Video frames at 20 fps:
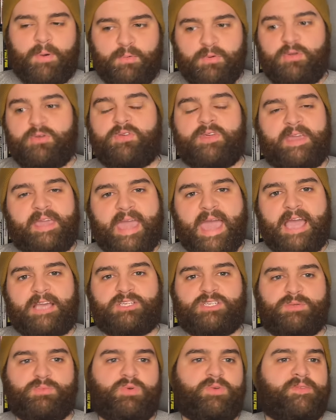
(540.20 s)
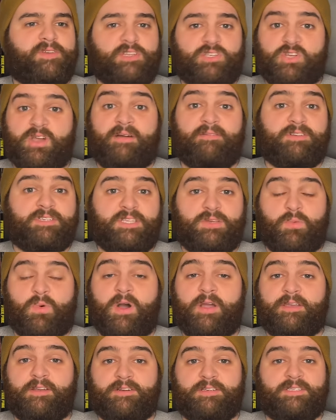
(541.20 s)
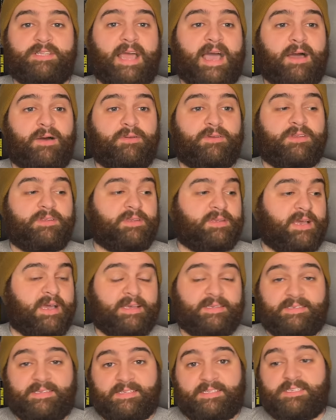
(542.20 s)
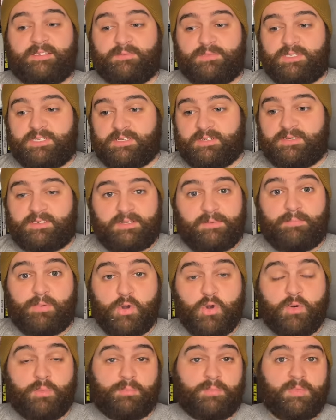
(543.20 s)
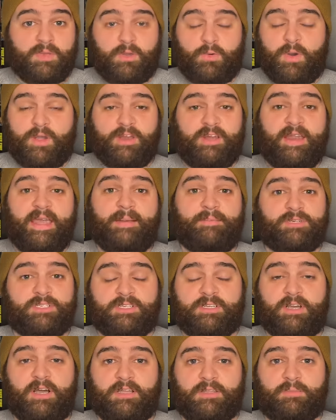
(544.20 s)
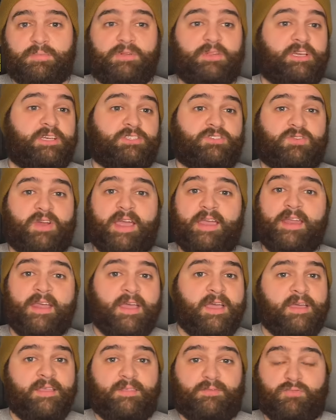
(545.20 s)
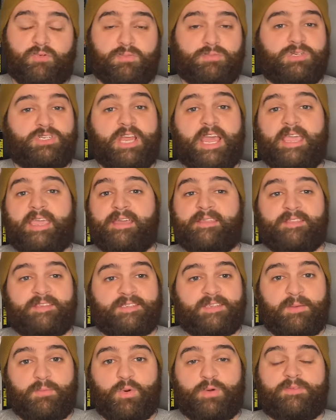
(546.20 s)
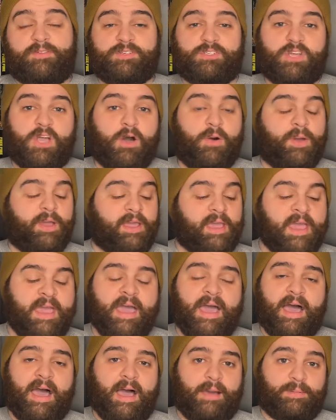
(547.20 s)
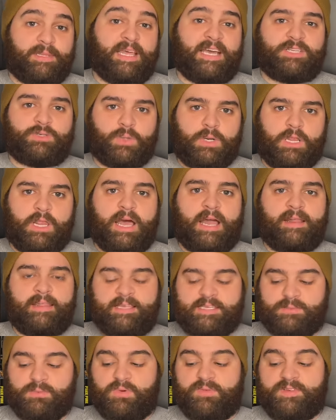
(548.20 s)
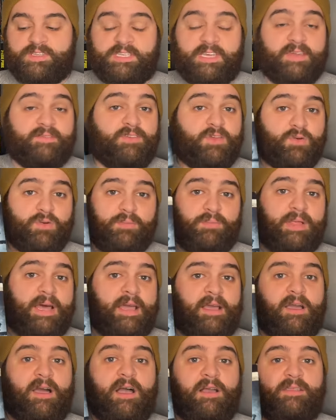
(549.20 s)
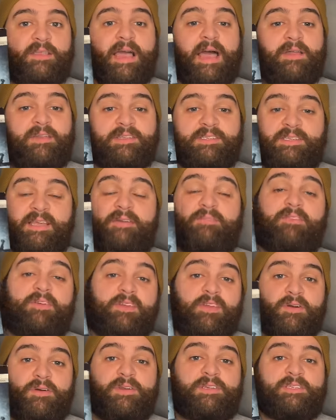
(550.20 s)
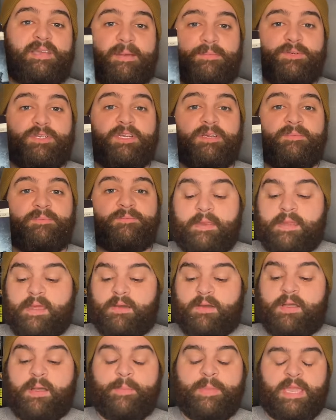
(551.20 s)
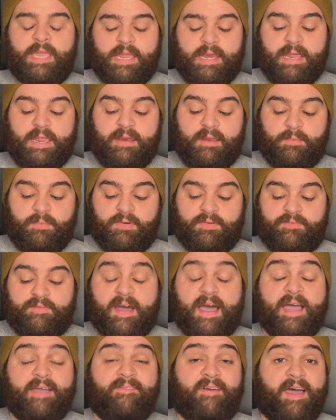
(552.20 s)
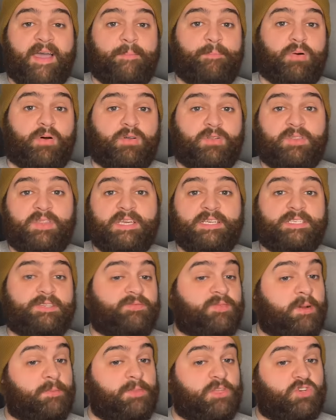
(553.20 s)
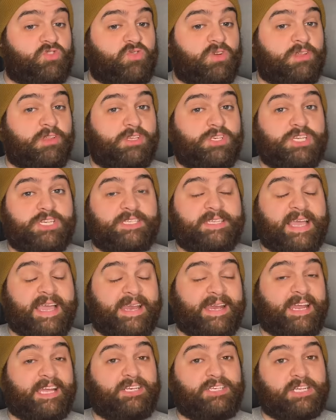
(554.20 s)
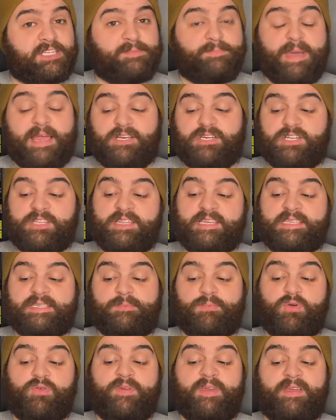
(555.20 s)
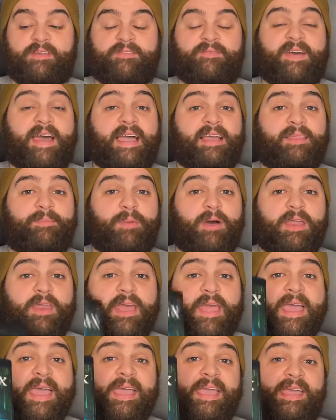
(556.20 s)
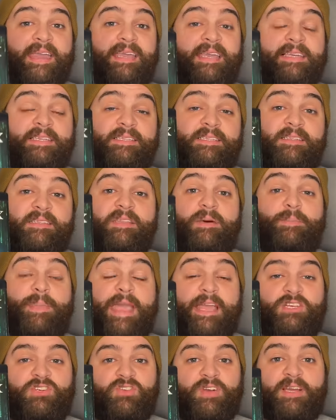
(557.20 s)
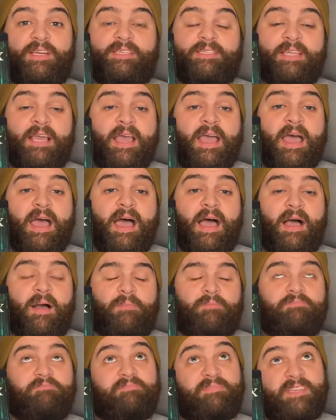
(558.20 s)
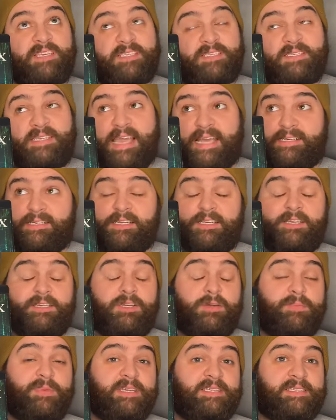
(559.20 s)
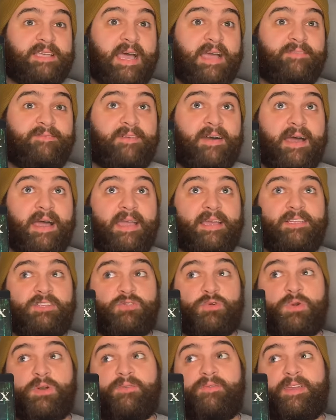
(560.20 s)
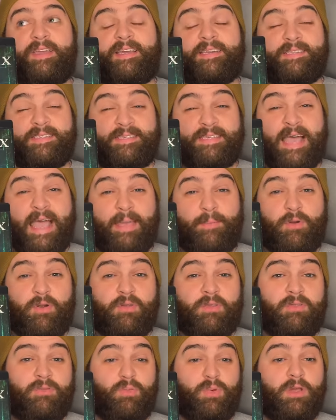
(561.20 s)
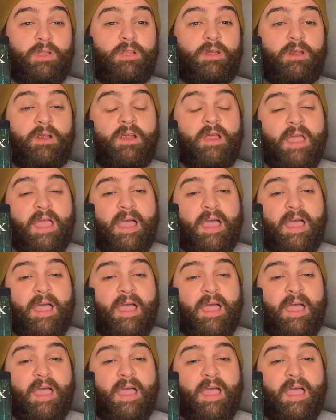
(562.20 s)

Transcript: when you think action movies, you obviously want your sound system to boom. You want your neighbors to call the police, right? The room shaking, the subwoofers going. And that's what a lot of these movies give you, and Black Hawk Down is definitely no exception. Now, coming in at number 5, I pulled this from the trilogy set, and I just mentioned this movie, in fact, but it is The Matrix. This technically could be sci-fi. It's sort of like a cyber thriller.